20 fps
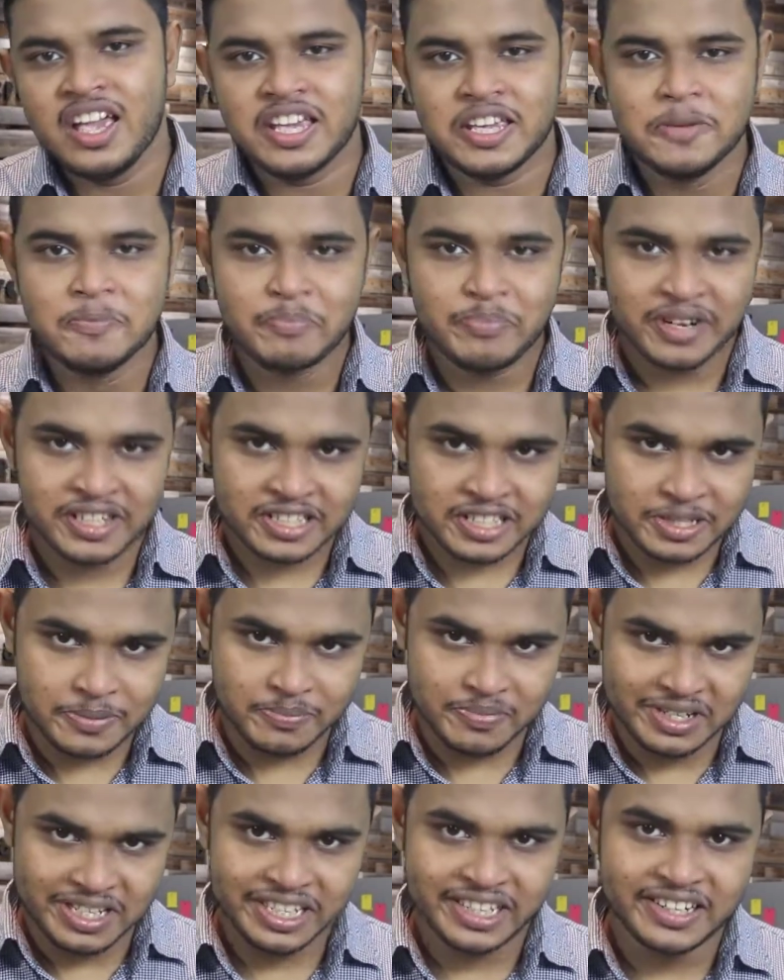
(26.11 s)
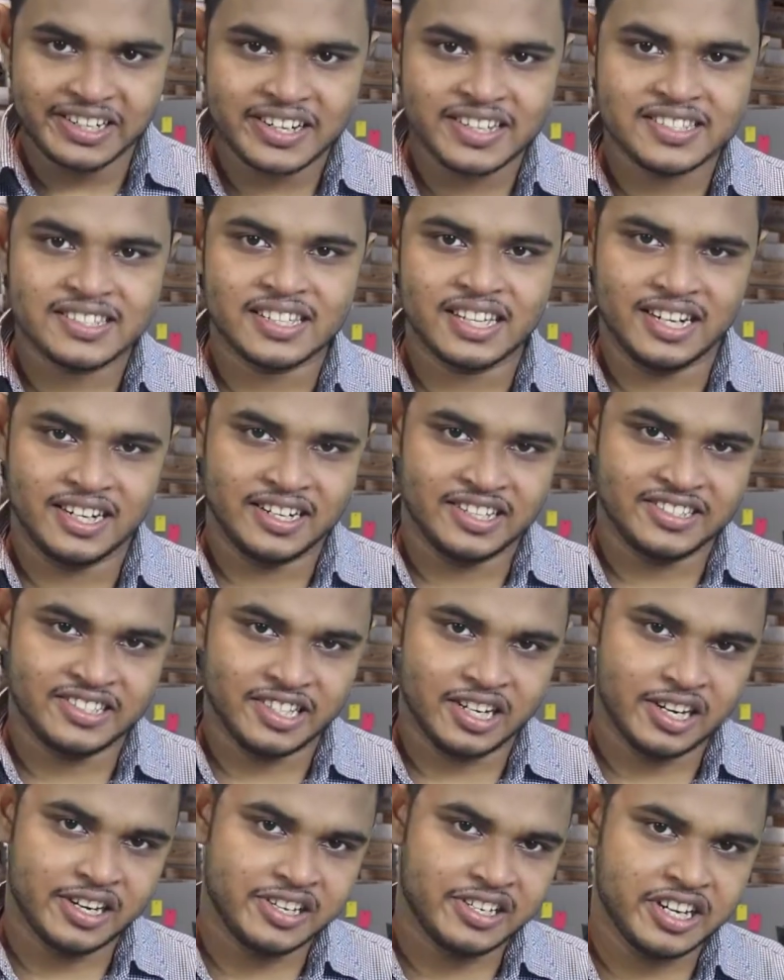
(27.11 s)
Impressive degrees and a
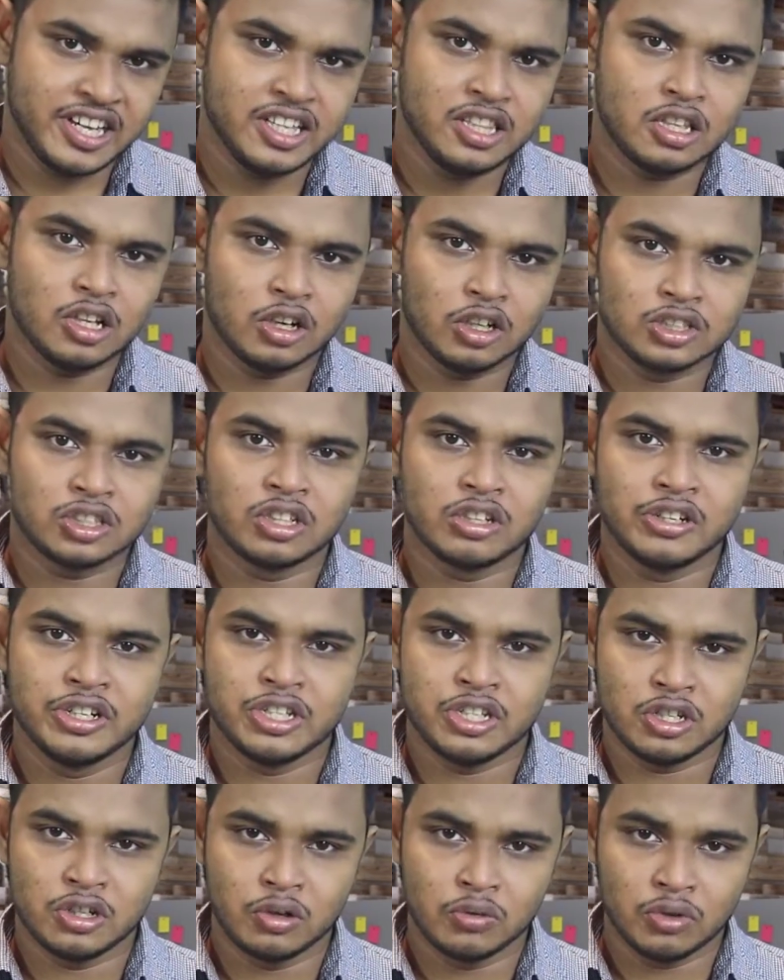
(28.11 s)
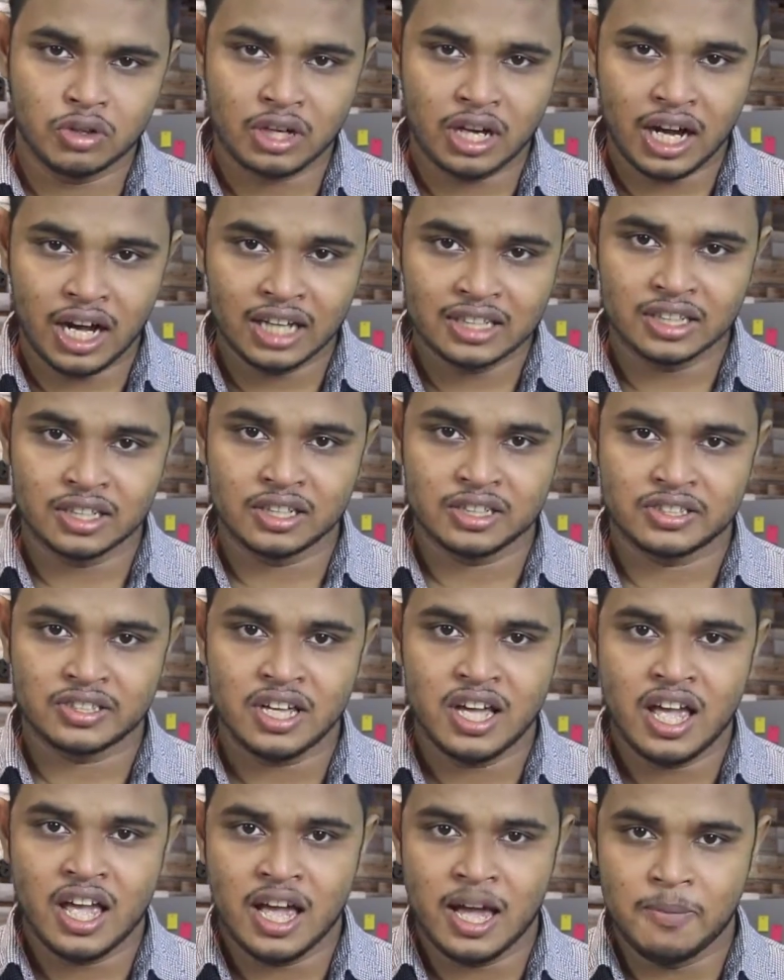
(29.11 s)
certain authority over others
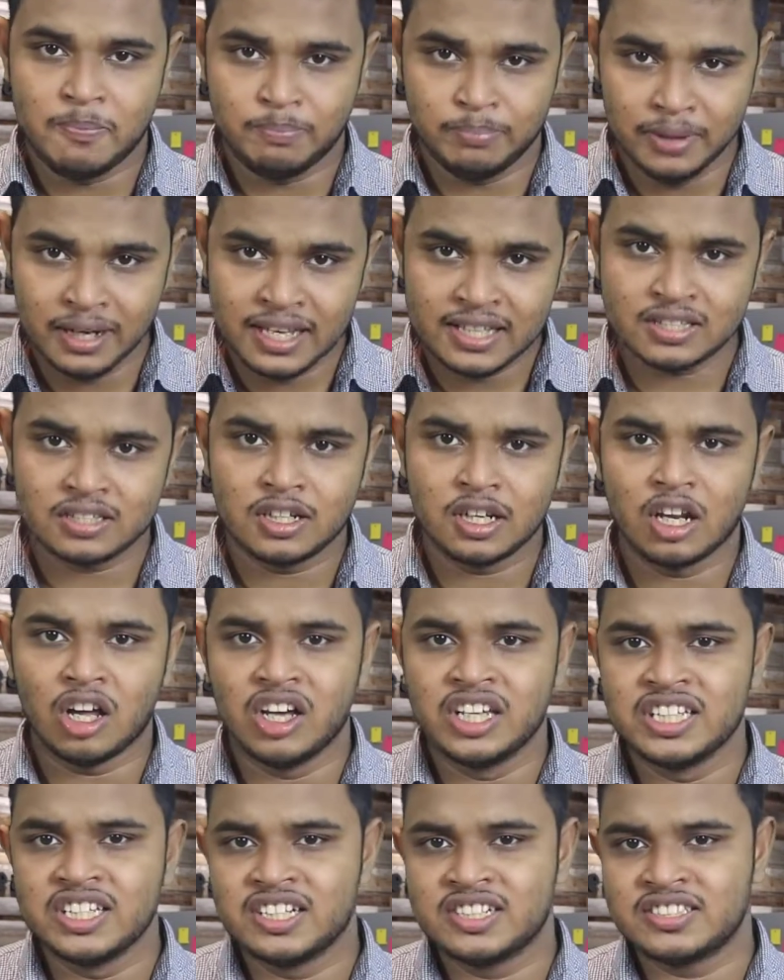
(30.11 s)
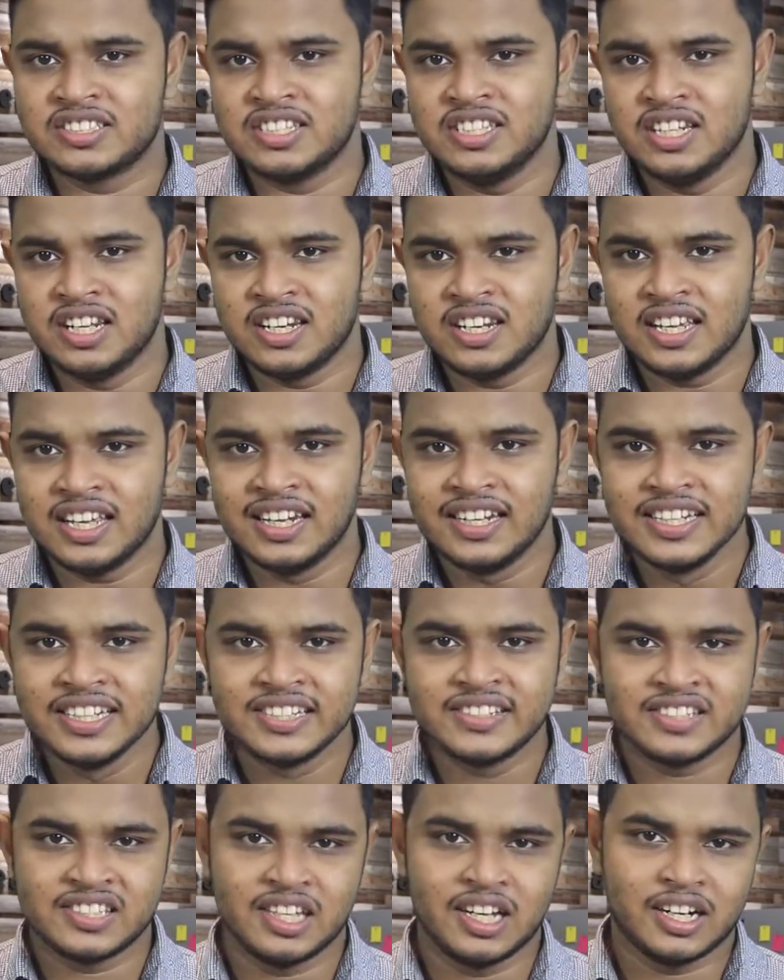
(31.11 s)
have placed lawyers in an
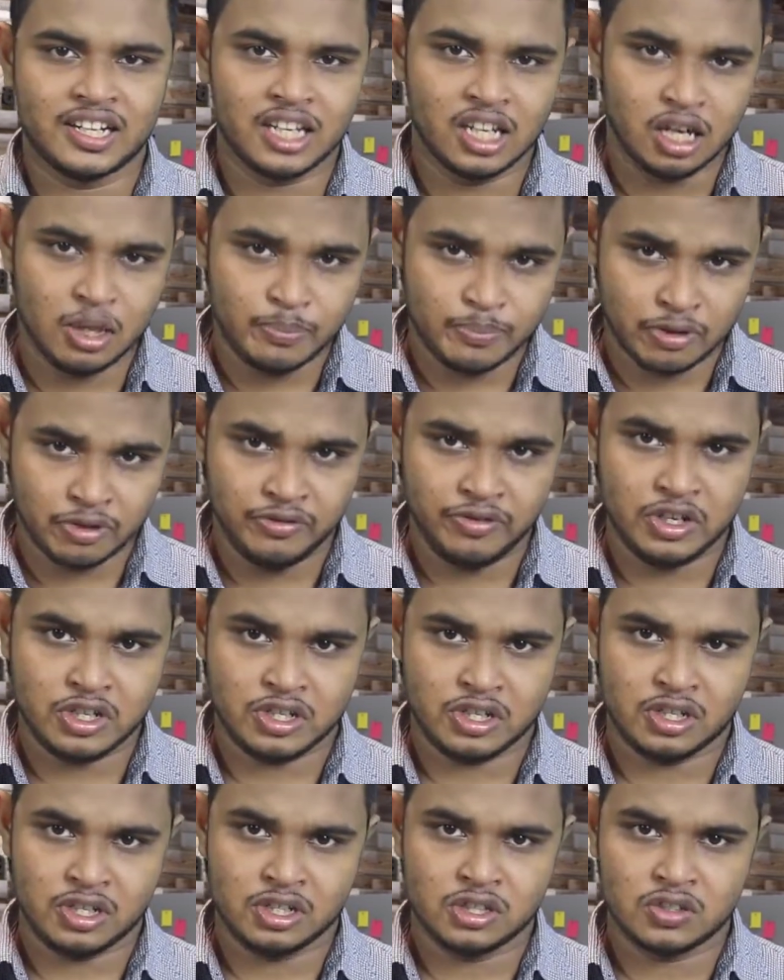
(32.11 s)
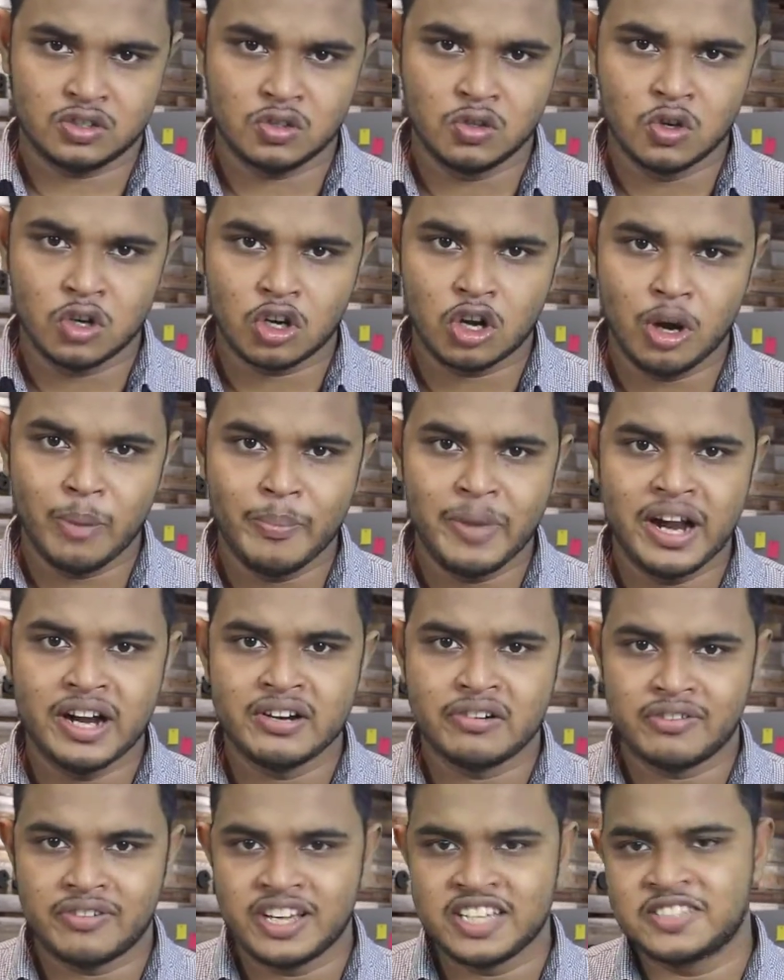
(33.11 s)
elite circle of professionals who
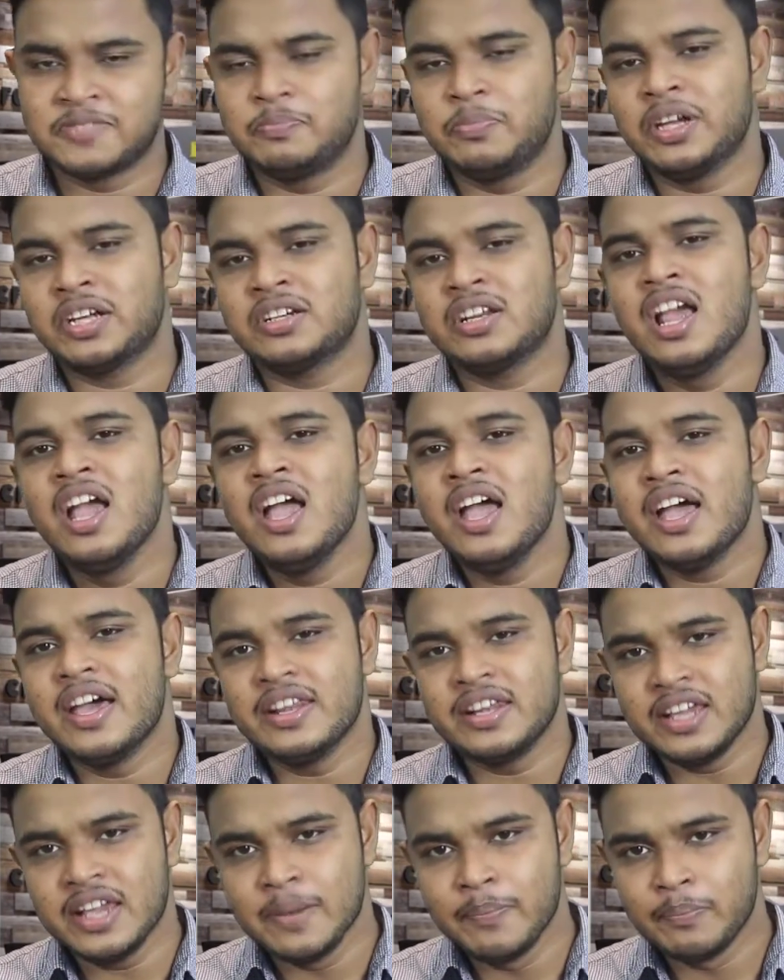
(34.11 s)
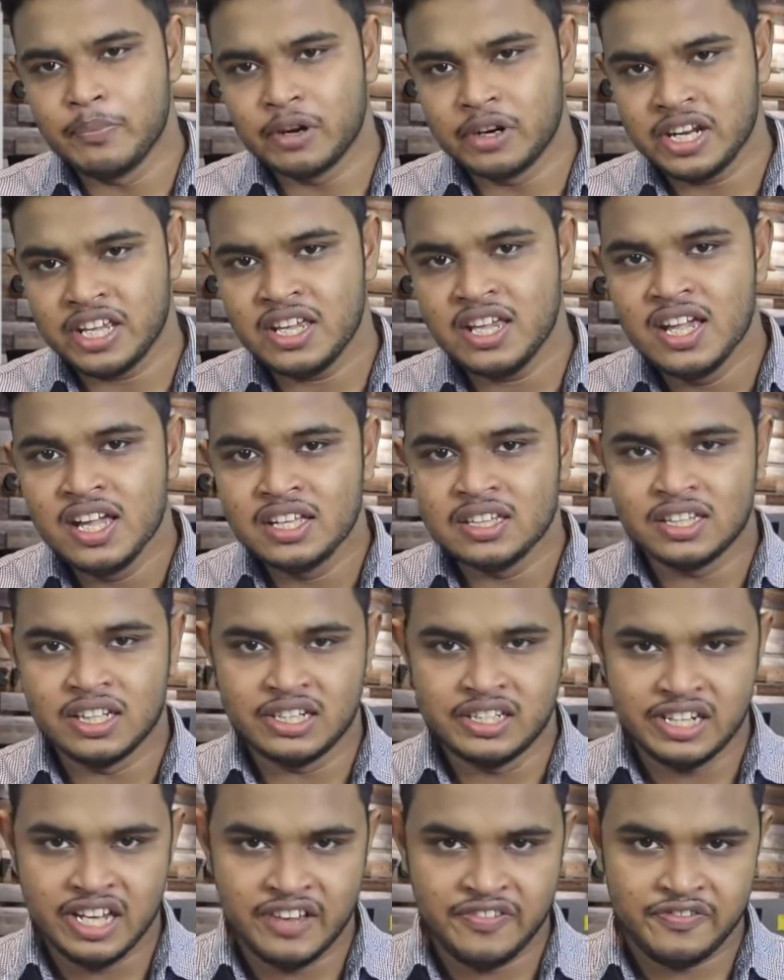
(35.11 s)
command respect and embody the
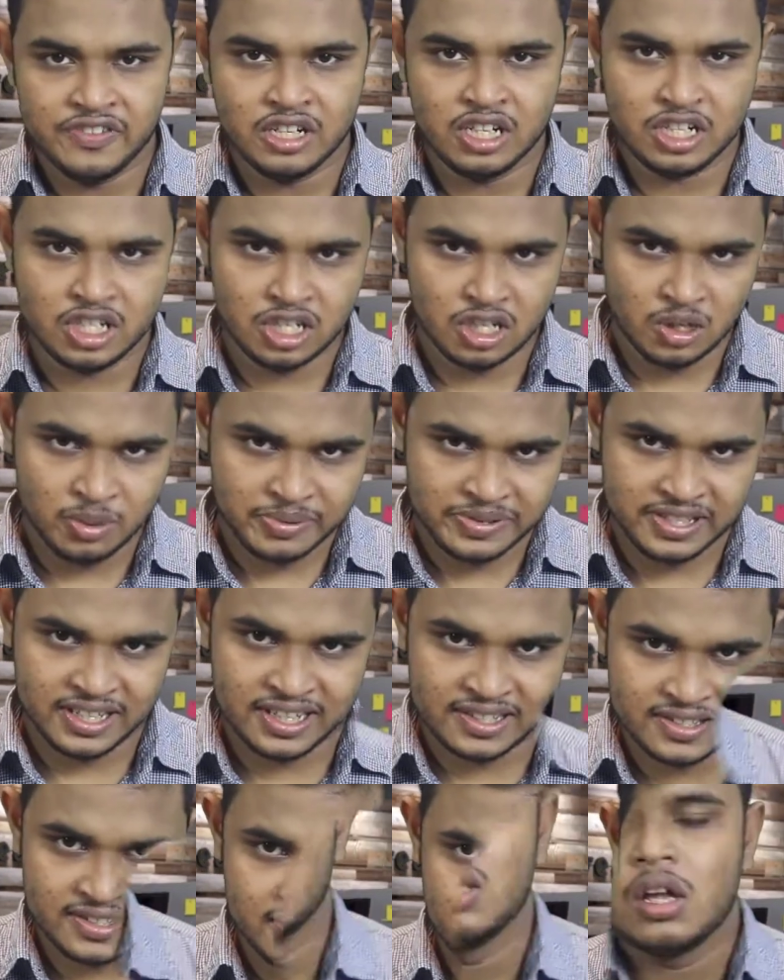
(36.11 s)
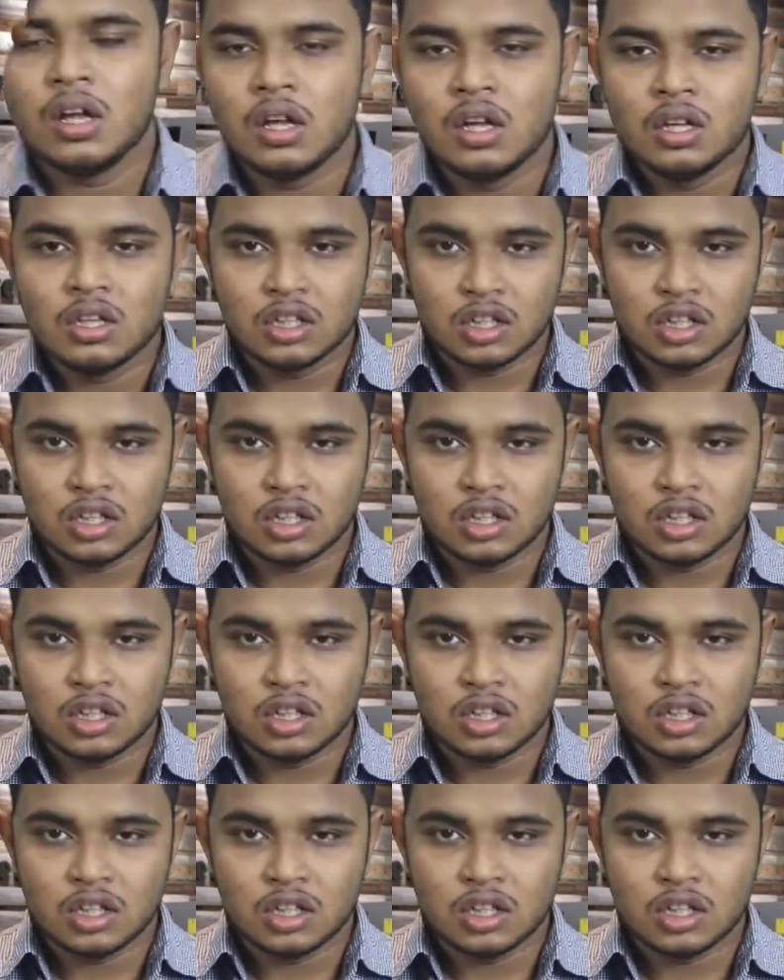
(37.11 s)
definition of success.